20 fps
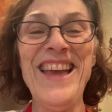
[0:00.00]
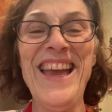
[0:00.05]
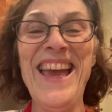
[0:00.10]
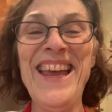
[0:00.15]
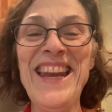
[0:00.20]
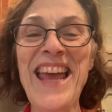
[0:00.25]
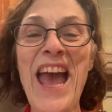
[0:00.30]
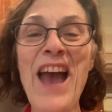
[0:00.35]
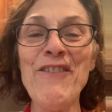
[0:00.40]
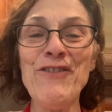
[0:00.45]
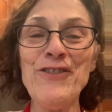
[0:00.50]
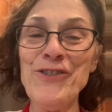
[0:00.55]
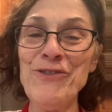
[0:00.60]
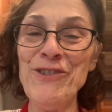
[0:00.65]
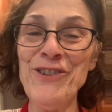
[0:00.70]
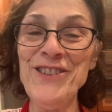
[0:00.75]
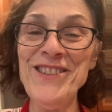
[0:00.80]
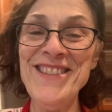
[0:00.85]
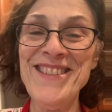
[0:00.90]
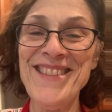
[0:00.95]
And
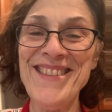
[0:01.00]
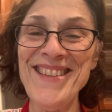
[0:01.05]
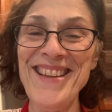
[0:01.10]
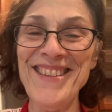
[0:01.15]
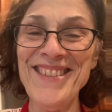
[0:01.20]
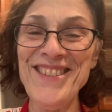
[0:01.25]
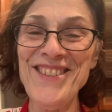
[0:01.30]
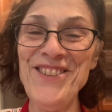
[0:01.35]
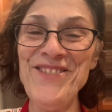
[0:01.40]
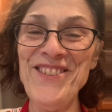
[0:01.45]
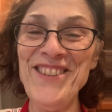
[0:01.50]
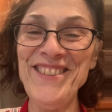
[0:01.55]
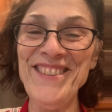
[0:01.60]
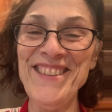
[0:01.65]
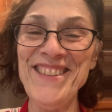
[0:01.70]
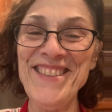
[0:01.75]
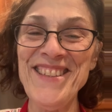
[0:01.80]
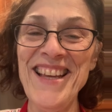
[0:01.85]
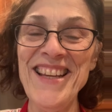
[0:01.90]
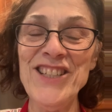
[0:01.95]
afterwards, I'll show you what it
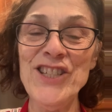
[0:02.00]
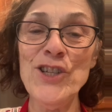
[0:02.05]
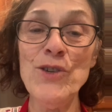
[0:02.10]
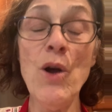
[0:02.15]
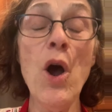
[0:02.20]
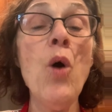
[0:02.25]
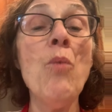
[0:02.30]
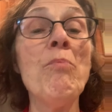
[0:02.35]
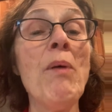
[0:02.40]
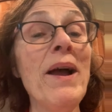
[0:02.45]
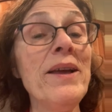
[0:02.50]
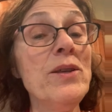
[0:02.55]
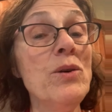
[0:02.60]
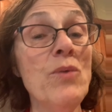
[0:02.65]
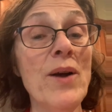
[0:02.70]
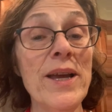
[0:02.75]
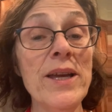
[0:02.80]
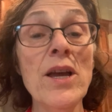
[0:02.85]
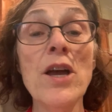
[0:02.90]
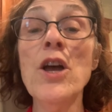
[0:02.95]
looks like too. Oh, by the
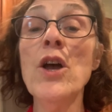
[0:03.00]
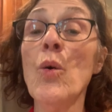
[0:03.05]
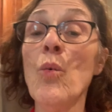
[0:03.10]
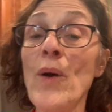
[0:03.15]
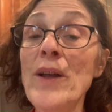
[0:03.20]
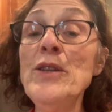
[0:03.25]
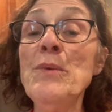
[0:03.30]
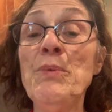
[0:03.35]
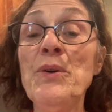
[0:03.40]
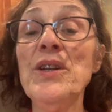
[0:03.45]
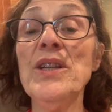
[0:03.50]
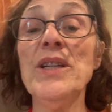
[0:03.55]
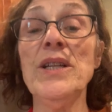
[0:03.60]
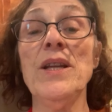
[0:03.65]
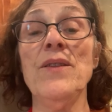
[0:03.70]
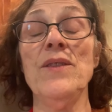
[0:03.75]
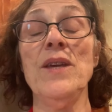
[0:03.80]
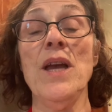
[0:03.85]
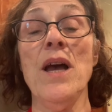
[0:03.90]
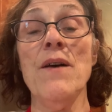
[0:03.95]
way, when you put it
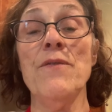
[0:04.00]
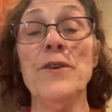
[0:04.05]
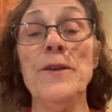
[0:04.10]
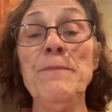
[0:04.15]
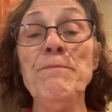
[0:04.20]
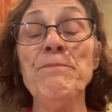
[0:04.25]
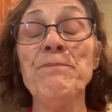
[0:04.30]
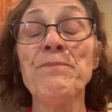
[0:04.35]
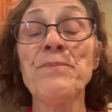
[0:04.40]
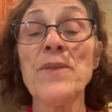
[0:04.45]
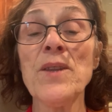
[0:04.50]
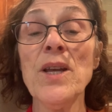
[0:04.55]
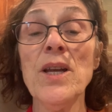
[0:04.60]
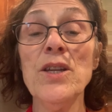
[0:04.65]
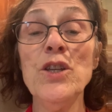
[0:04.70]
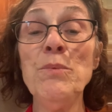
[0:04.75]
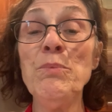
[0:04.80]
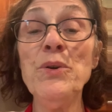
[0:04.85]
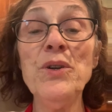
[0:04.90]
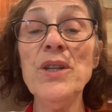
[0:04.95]
in the oven,
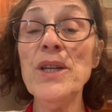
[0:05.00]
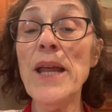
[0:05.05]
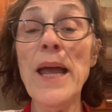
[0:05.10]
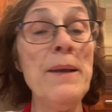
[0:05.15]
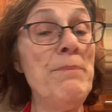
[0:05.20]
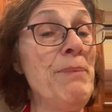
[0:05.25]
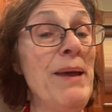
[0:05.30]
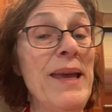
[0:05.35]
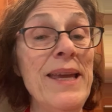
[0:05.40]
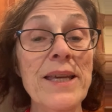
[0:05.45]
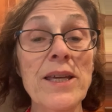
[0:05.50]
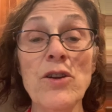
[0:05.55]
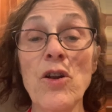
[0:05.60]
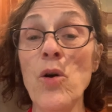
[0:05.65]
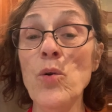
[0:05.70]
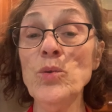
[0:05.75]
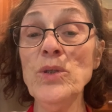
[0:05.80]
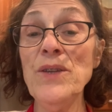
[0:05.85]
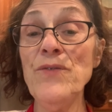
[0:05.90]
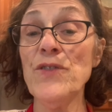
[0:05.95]
you put it and bake it
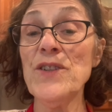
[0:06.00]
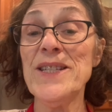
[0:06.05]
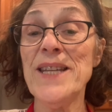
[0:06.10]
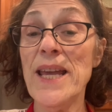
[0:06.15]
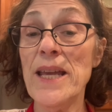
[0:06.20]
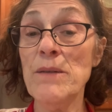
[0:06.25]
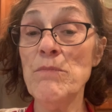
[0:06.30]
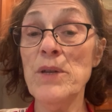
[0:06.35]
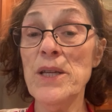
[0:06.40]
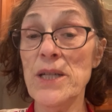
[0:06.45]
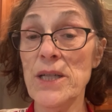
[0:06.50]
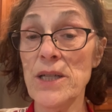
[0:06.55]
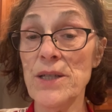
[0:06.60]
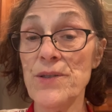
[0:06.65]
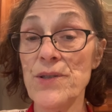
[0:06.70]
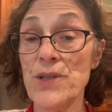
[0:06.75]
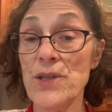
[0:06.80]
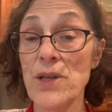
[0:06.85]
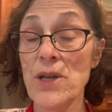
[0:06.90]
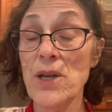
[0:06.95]
only for 10
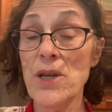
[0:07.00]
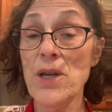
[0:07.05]
minutes.